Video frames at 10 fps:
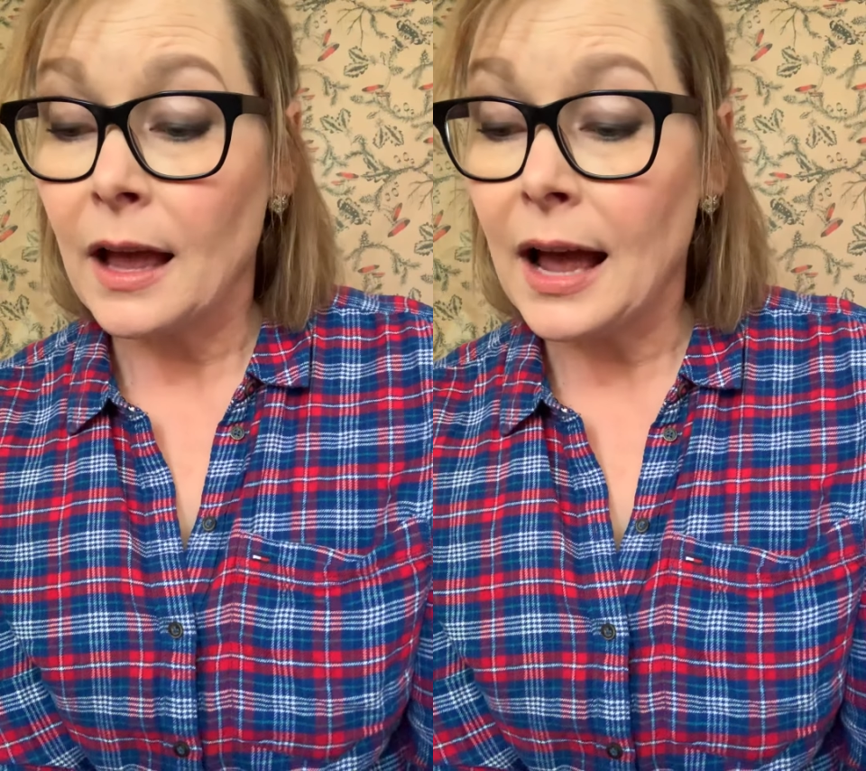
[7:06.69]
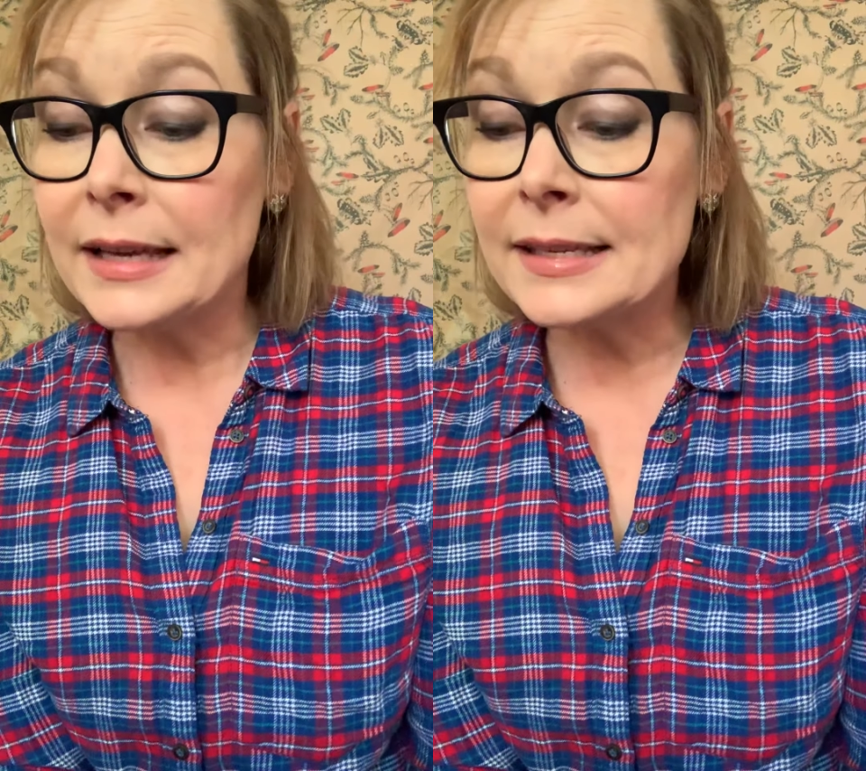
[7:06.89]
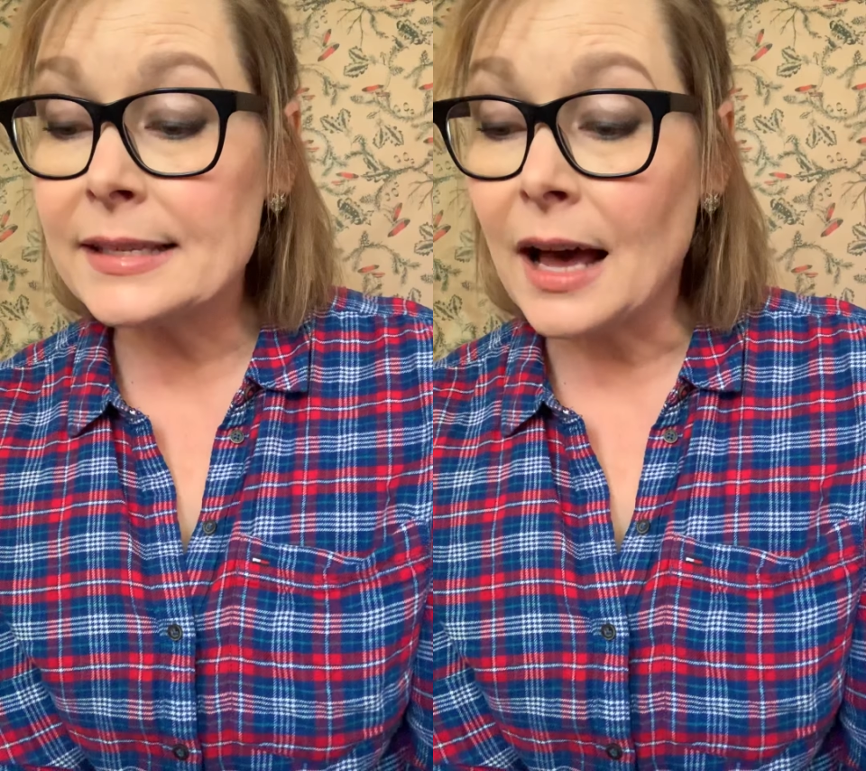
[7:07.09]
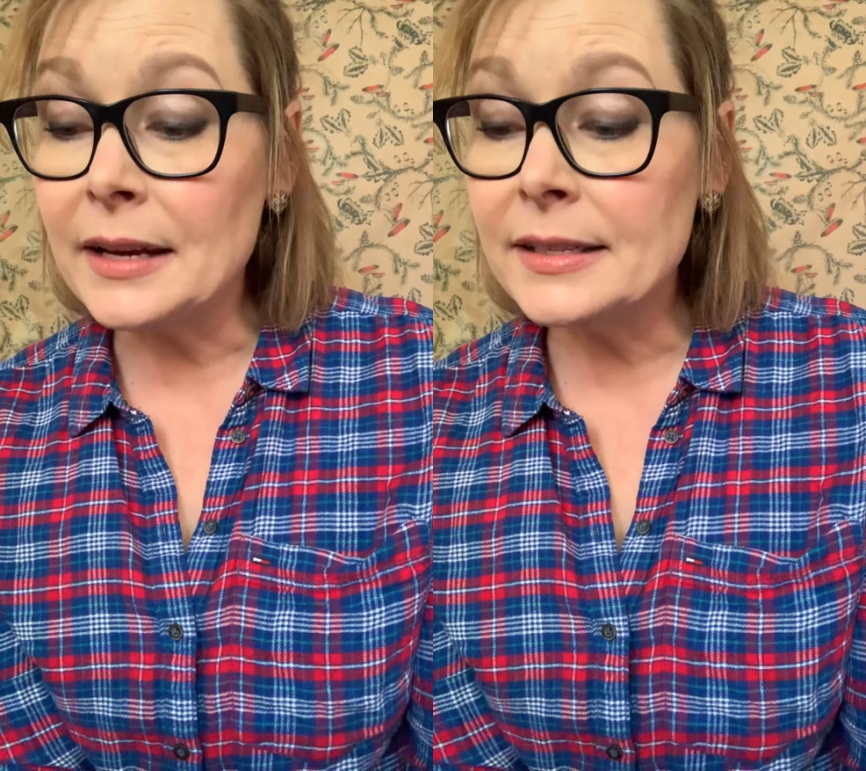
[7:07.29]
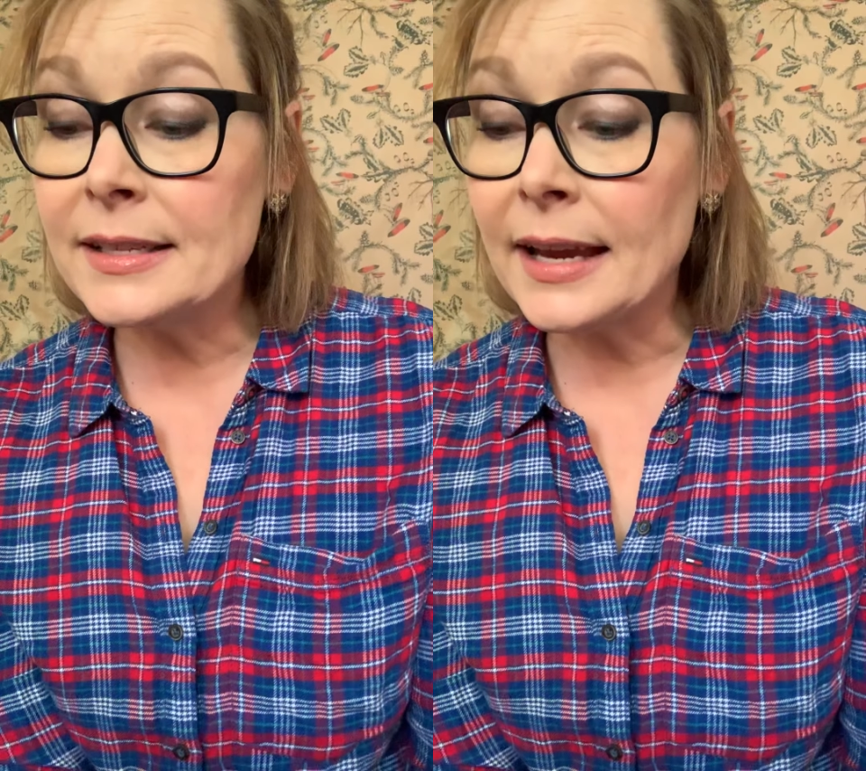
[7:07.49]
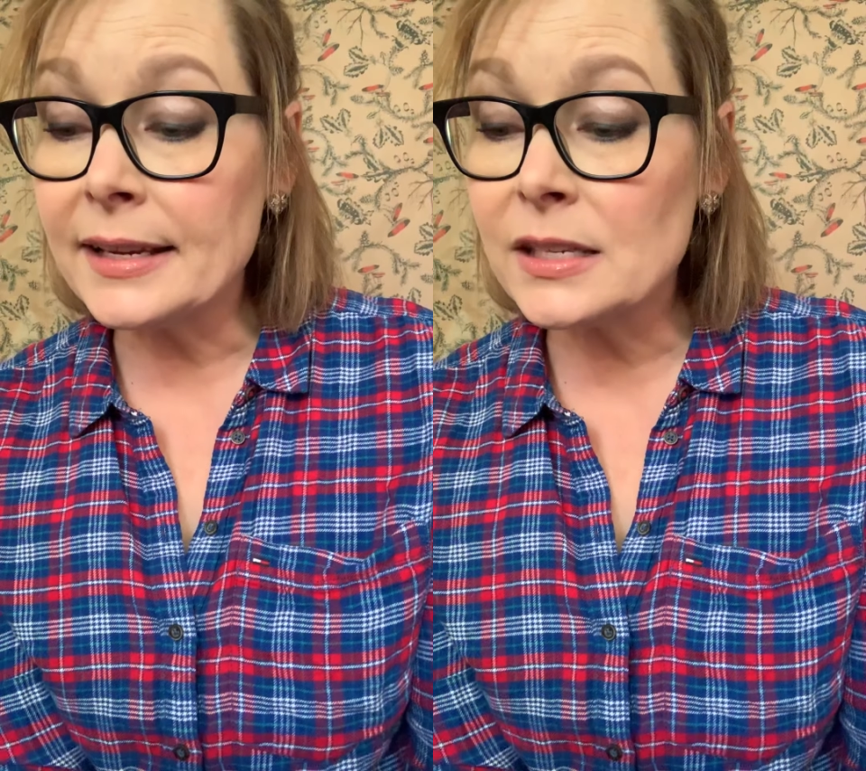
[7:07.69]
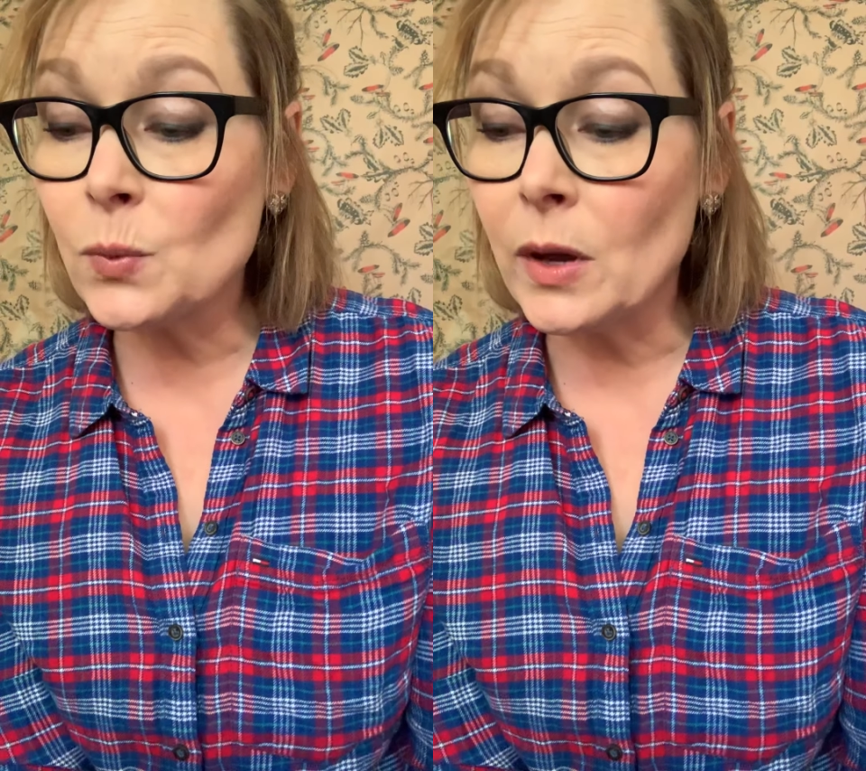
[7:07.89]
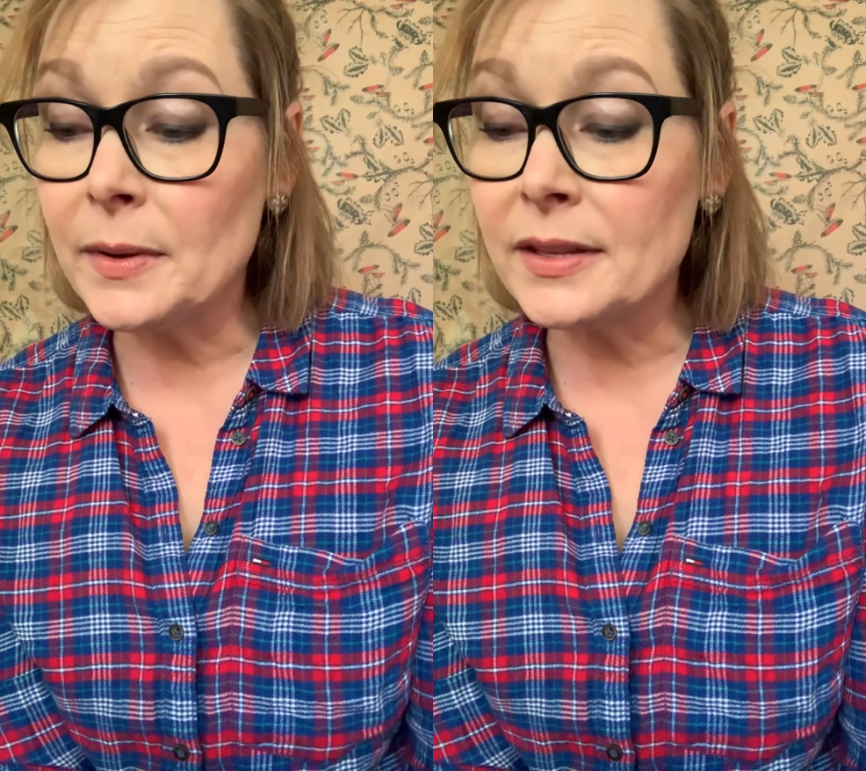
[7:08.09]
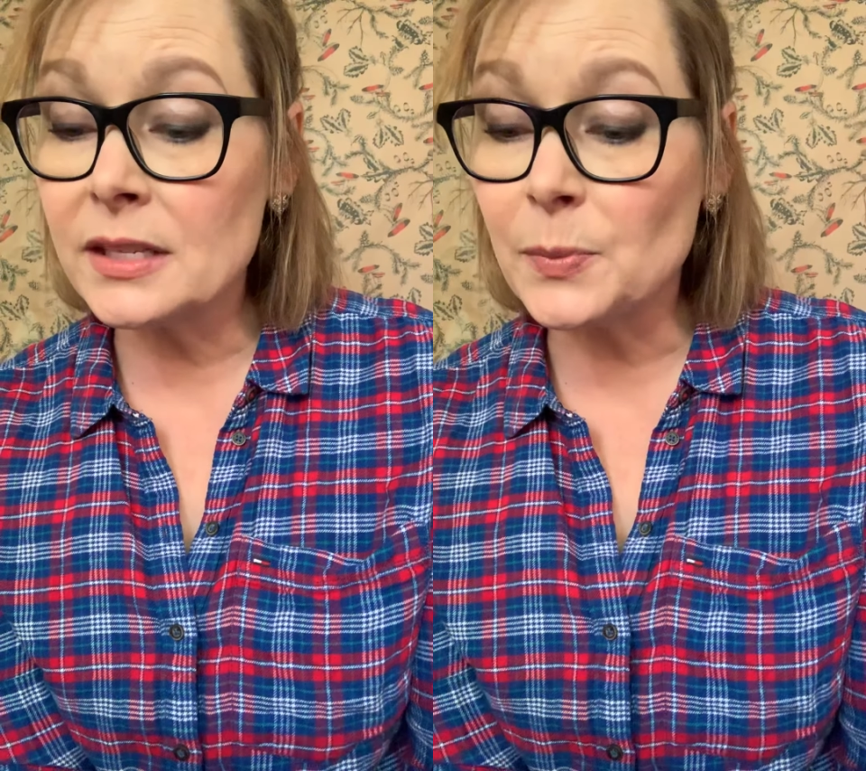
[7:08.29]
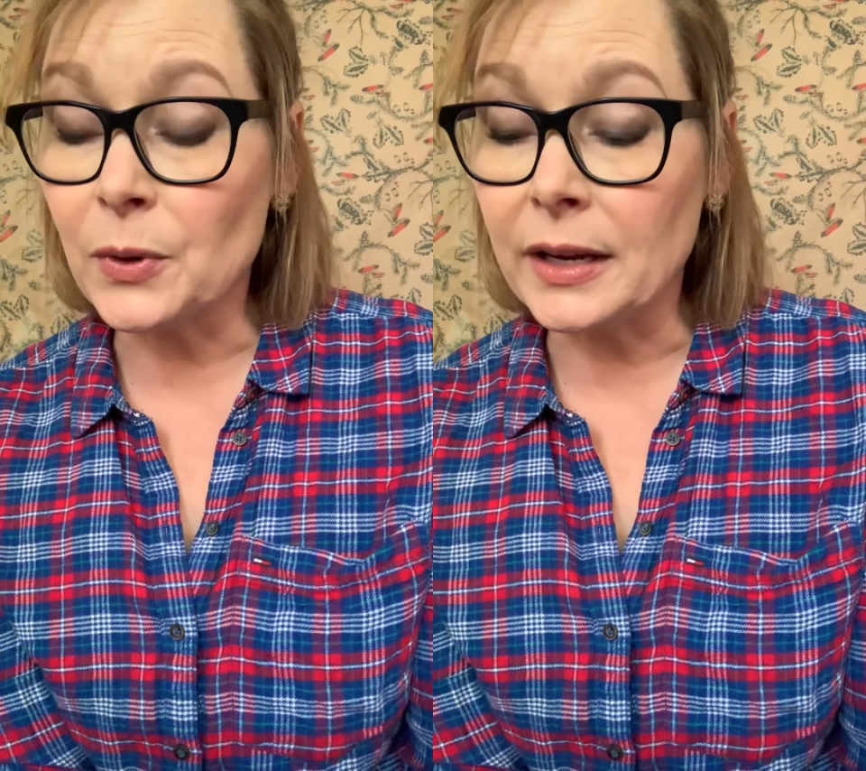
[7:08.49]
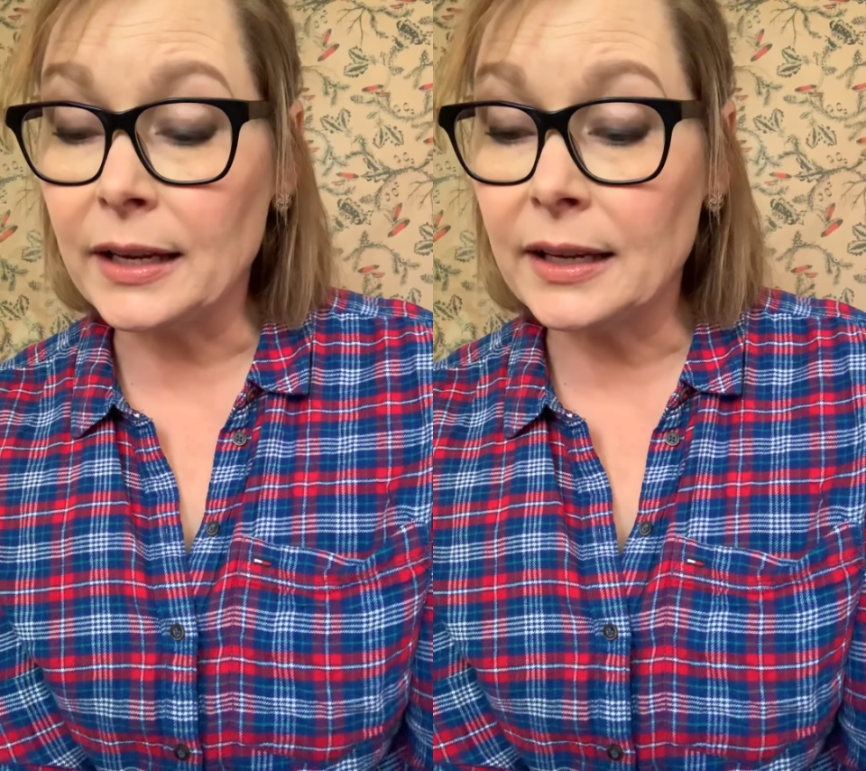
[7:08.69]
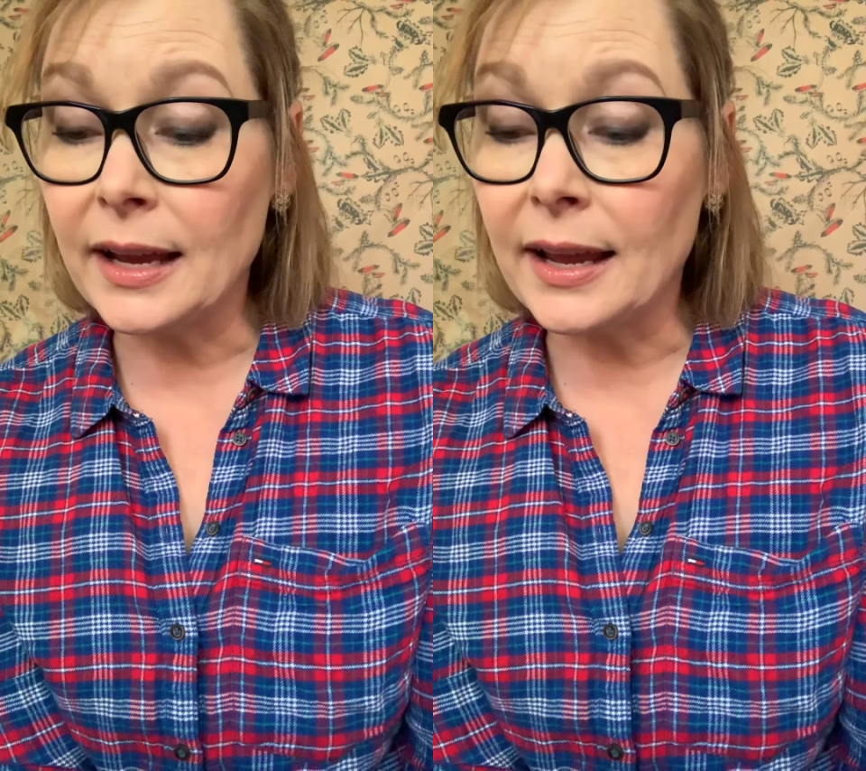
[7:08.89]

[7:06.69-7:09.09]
I decided to take a swim in the spring